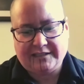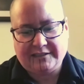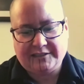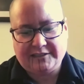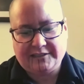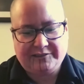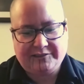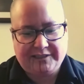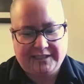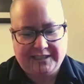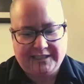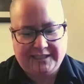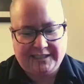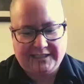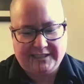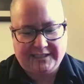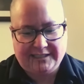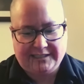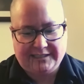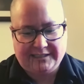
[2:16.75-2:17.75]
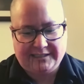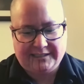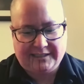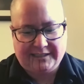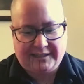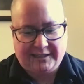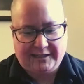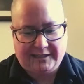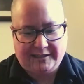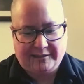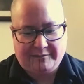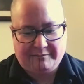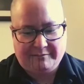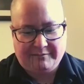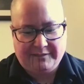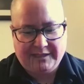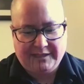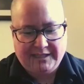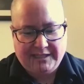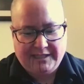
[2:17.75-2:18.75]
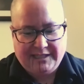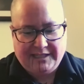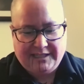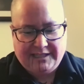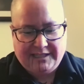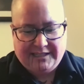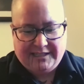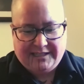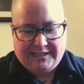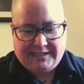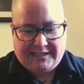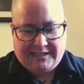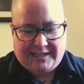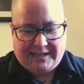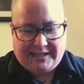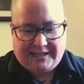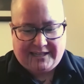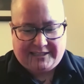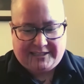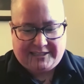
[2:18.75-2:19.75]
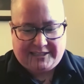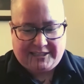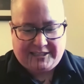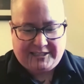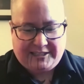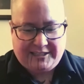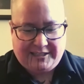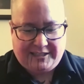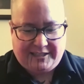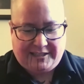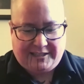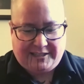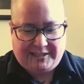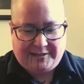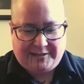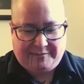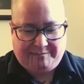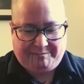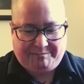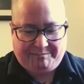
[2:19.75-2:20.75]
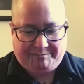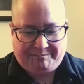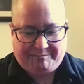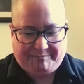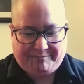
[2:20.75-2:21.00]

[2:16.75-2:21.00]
shooting in um like um